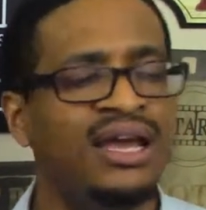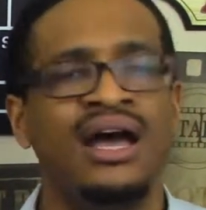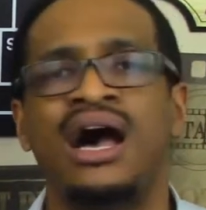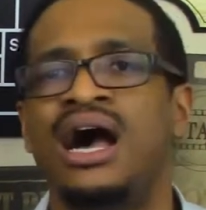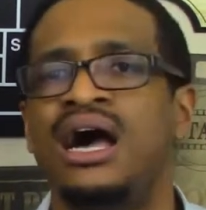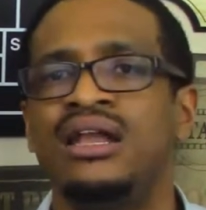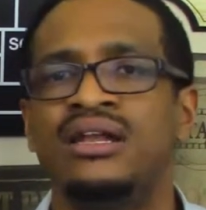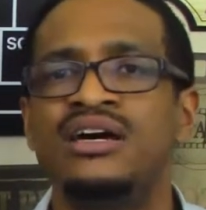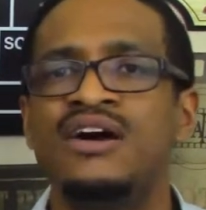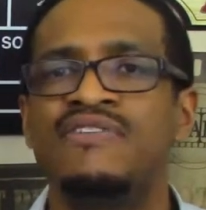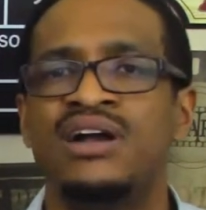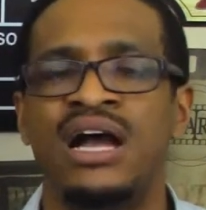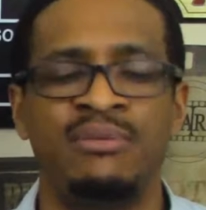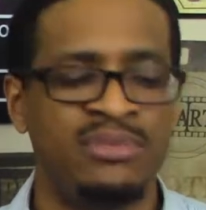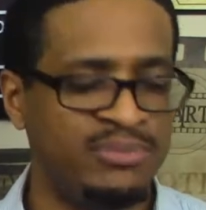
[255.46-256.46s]
I love
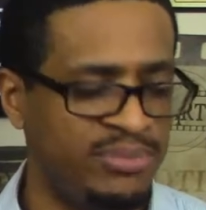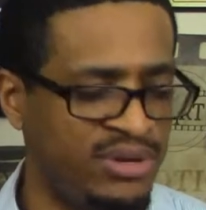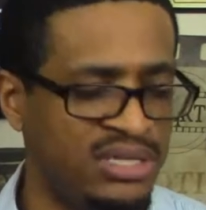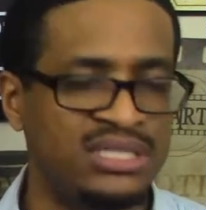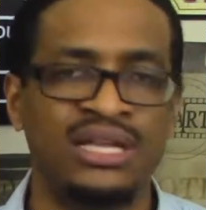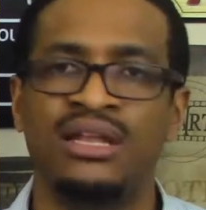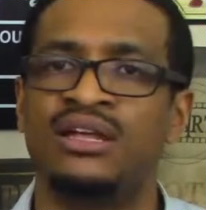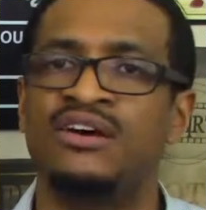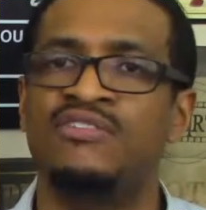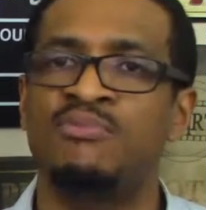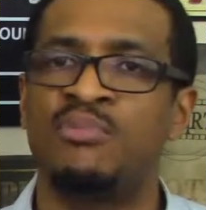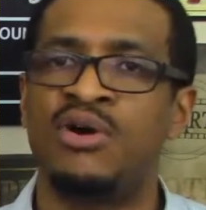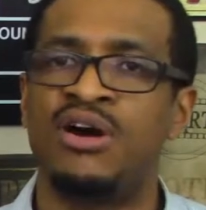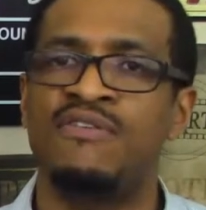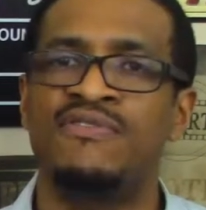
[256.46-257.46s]
comic books. I love
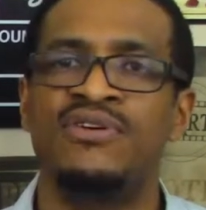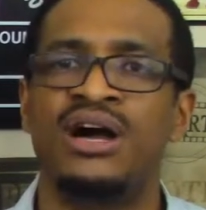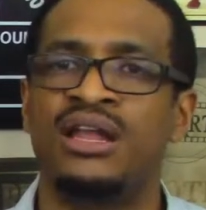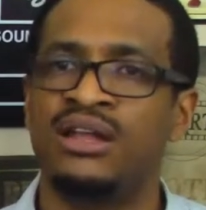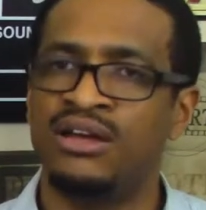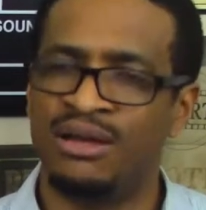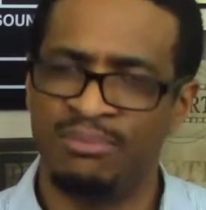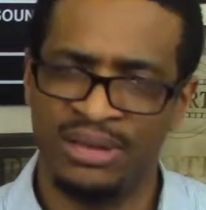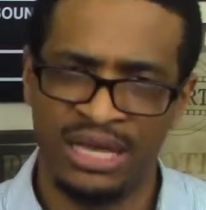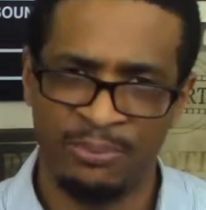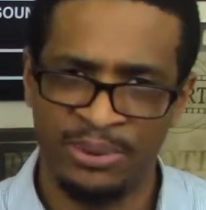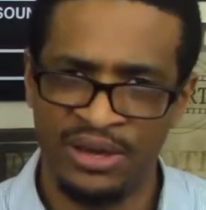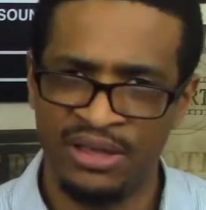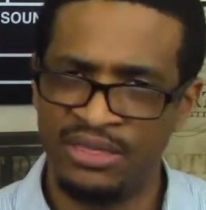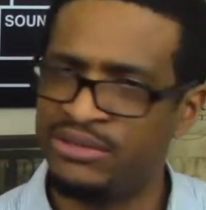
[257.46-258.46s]
Marvel. I love Black
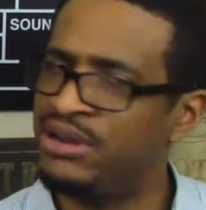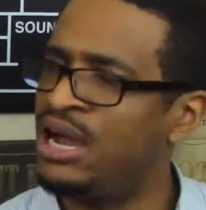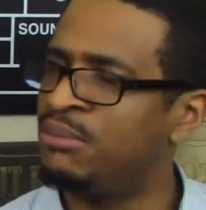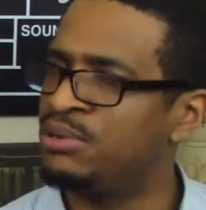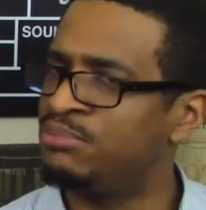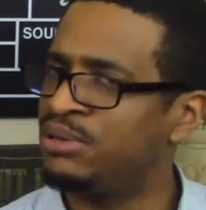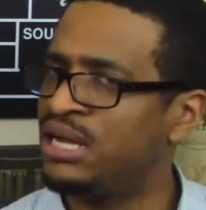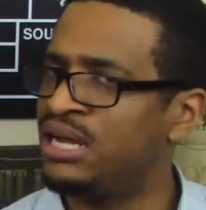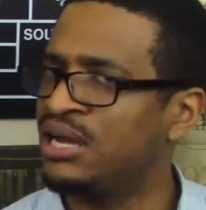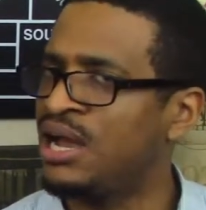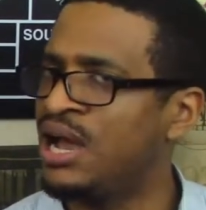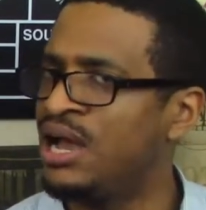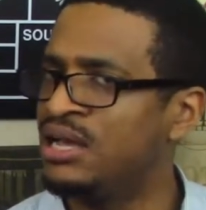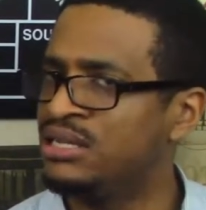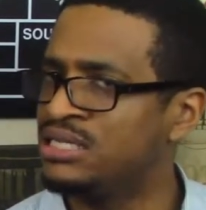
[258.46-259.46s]
Panther. I'm a black
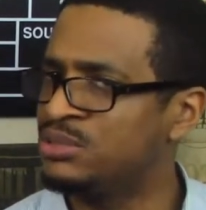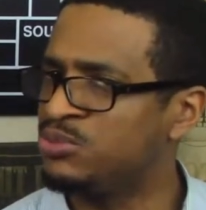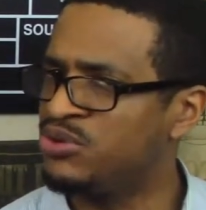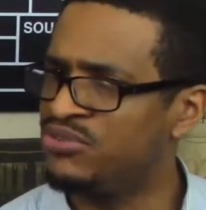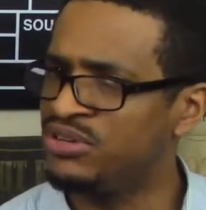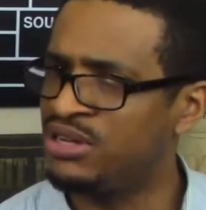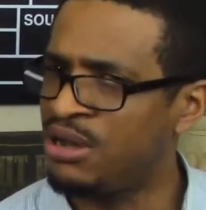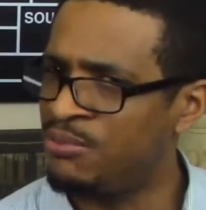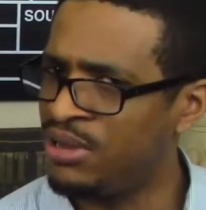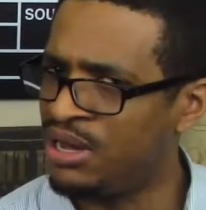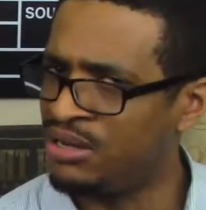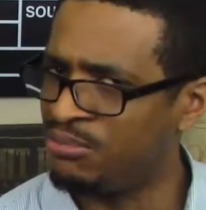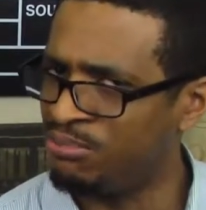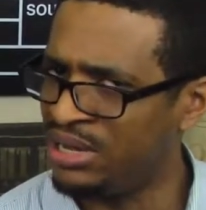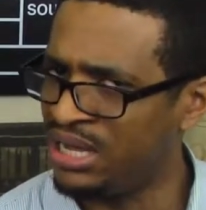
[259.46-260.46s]
guy, and this movie come
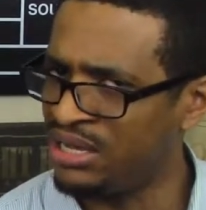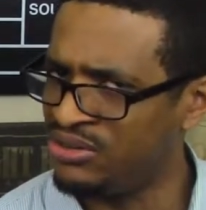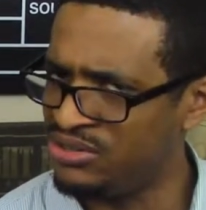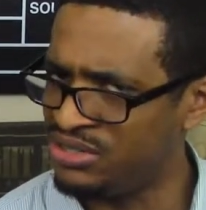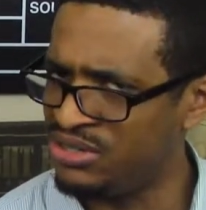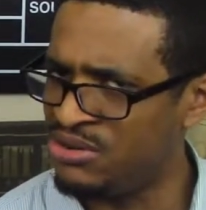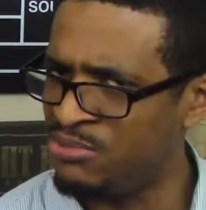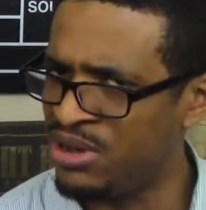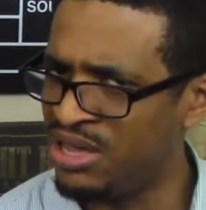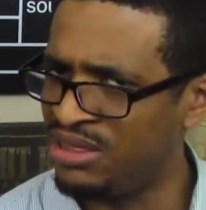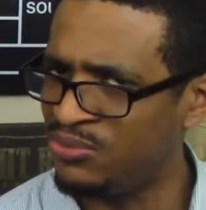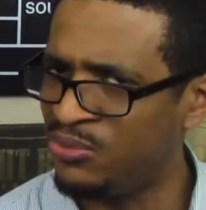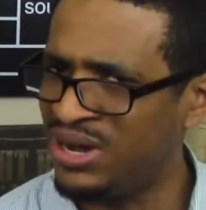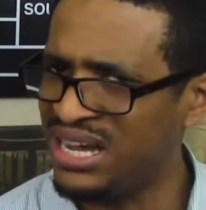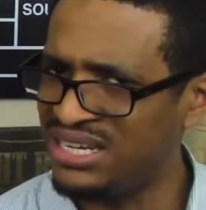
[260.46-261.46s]
out in Black History Month.
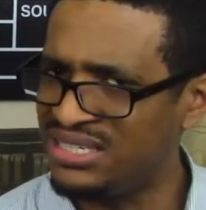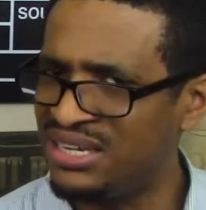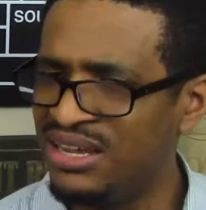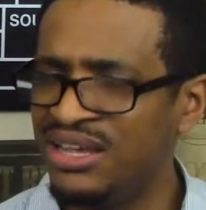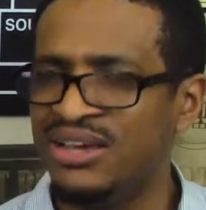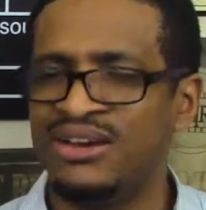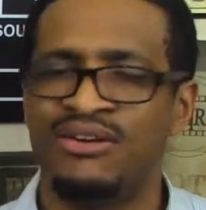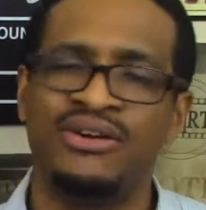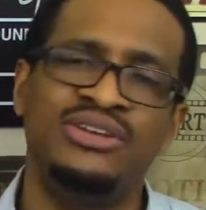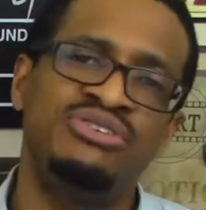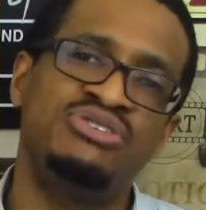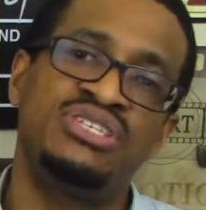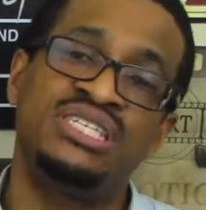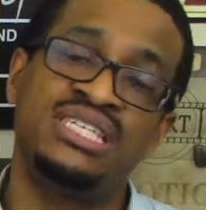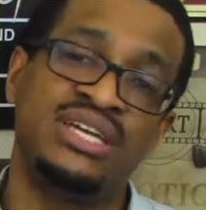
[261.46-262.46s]
What? Are you
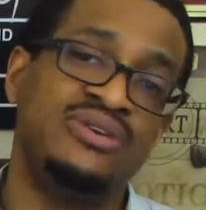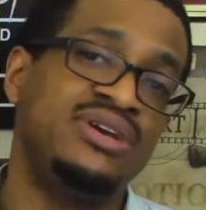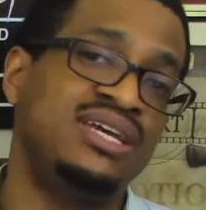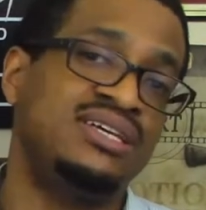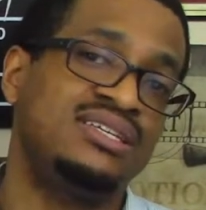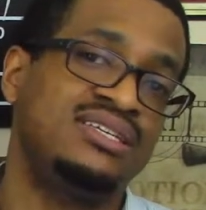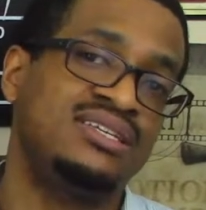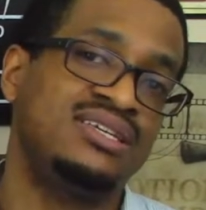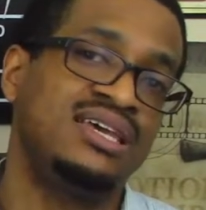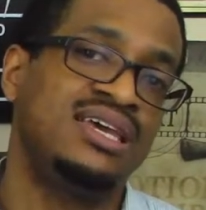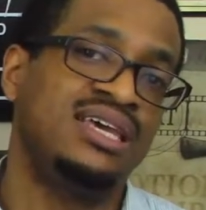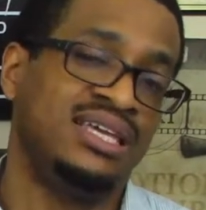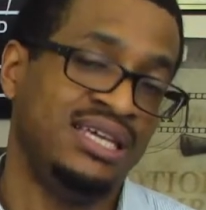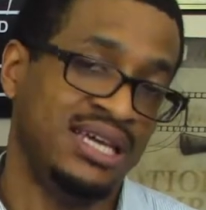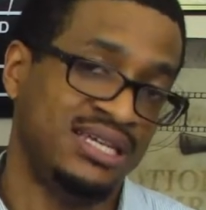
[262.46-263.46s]
serious?
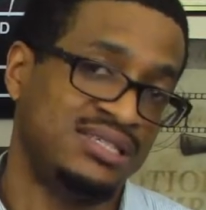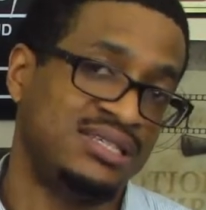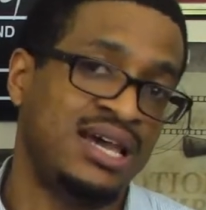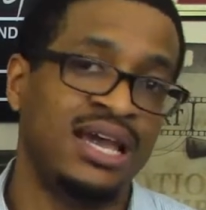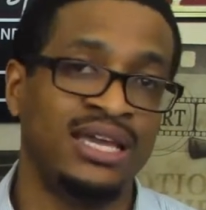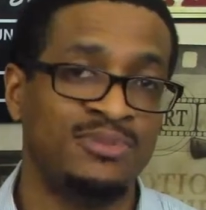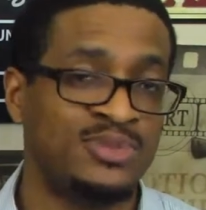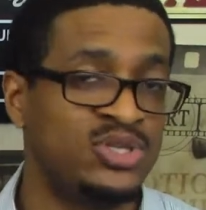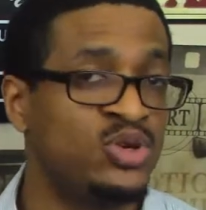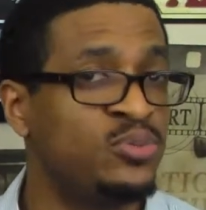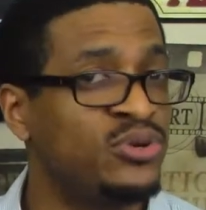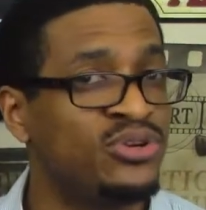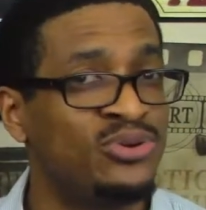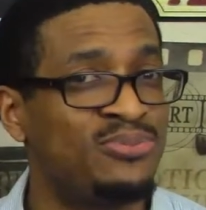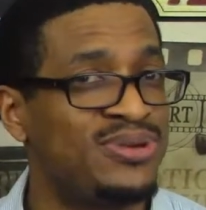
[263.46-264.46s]
Yes, I am
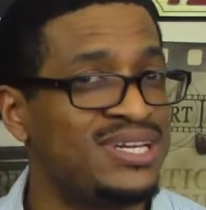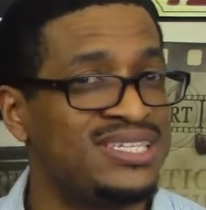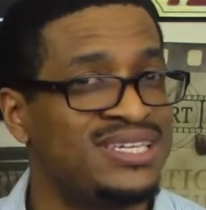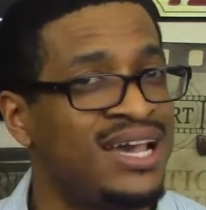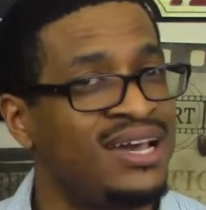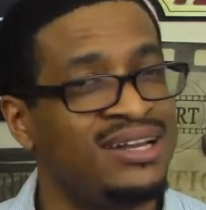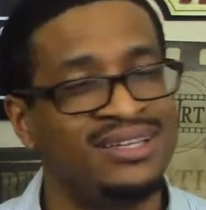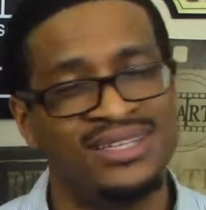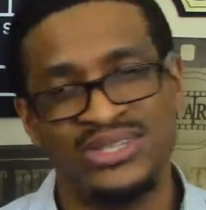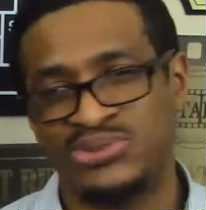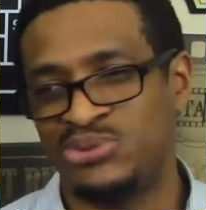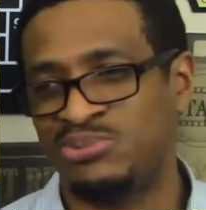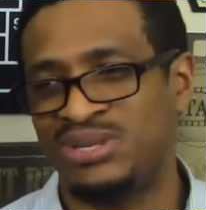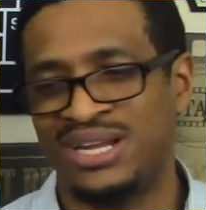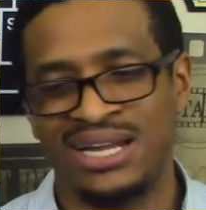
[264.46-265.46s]
super duper excited. This
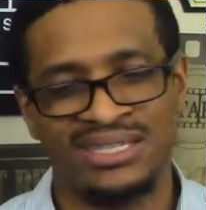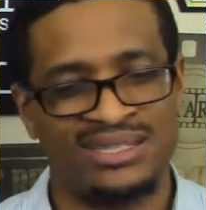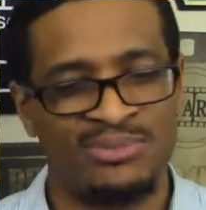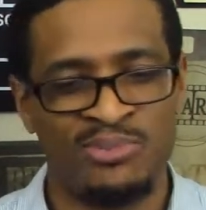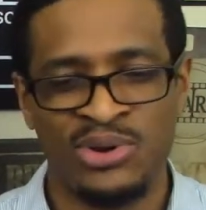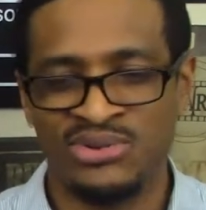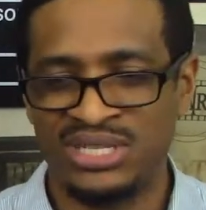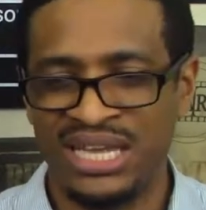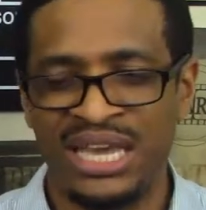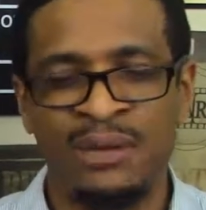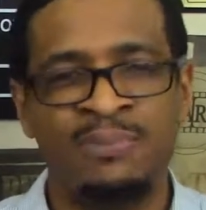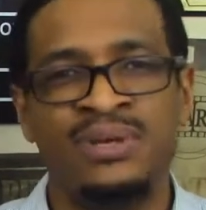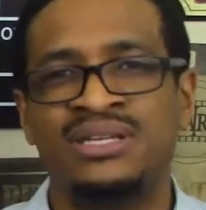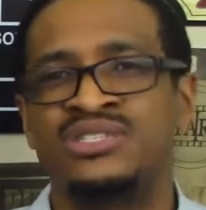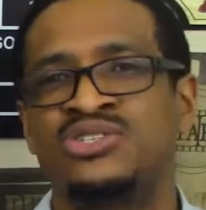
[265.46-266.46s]
would be like the most
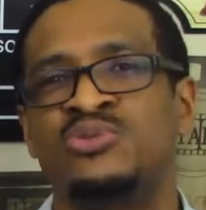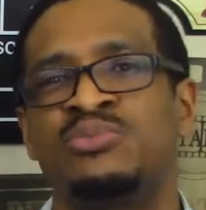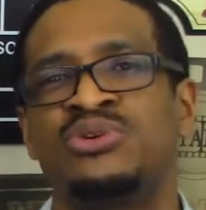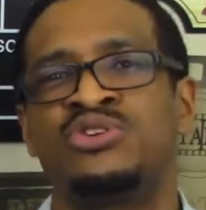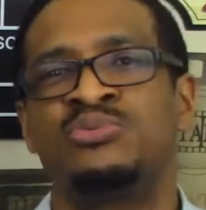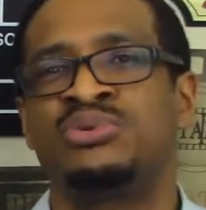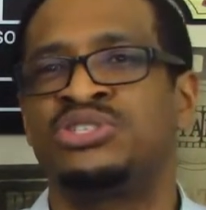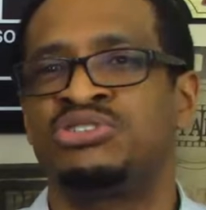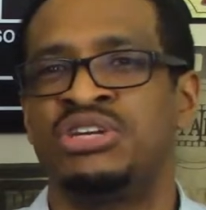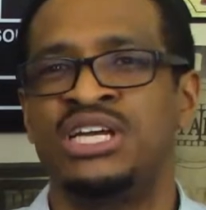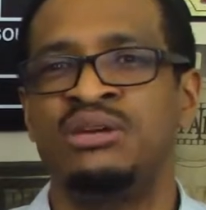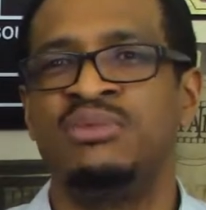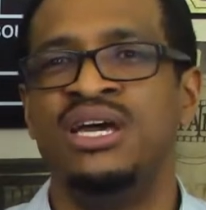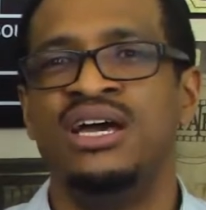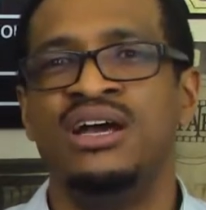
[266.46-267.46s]
epic super duper
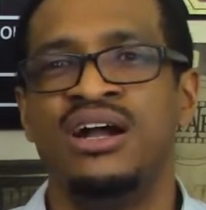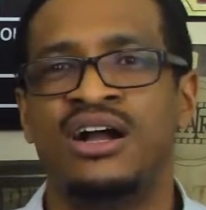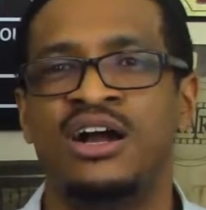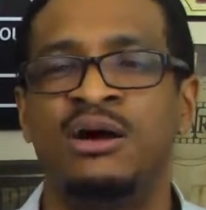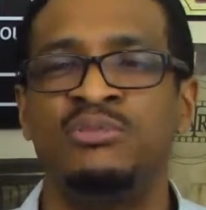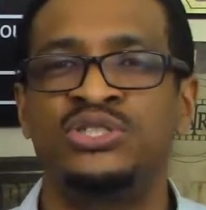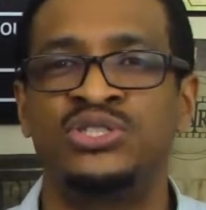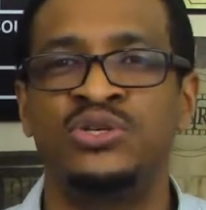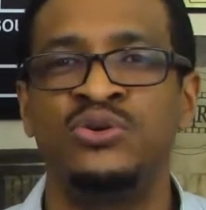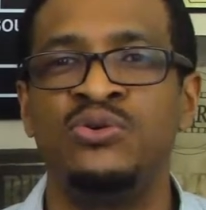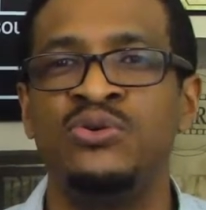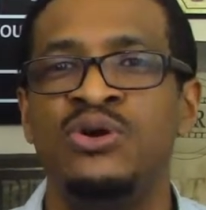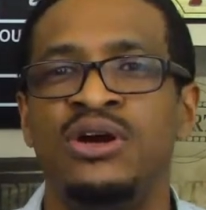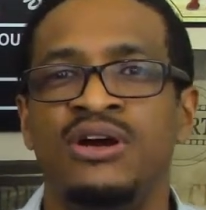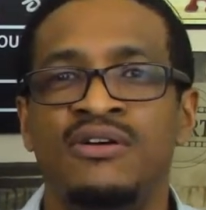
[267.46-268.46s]
dream come
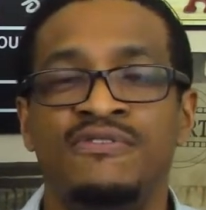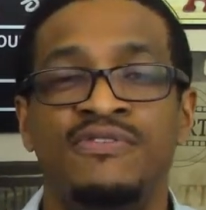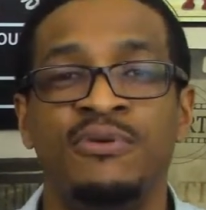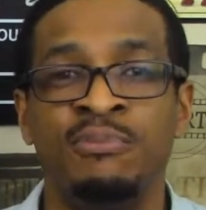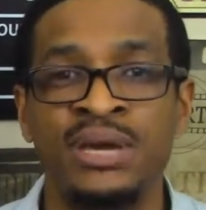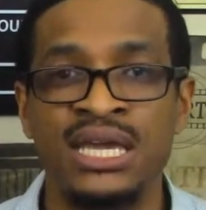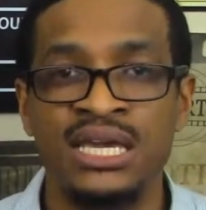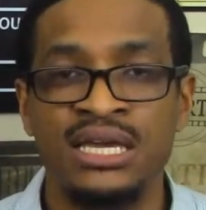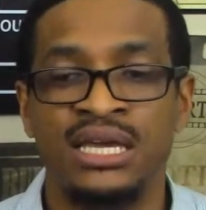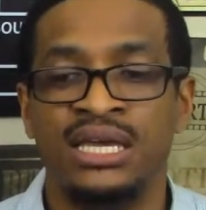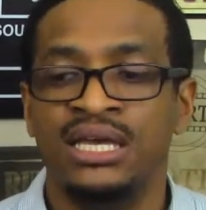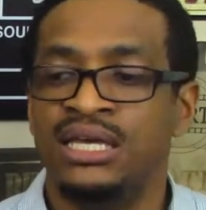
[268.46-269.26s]
true for me.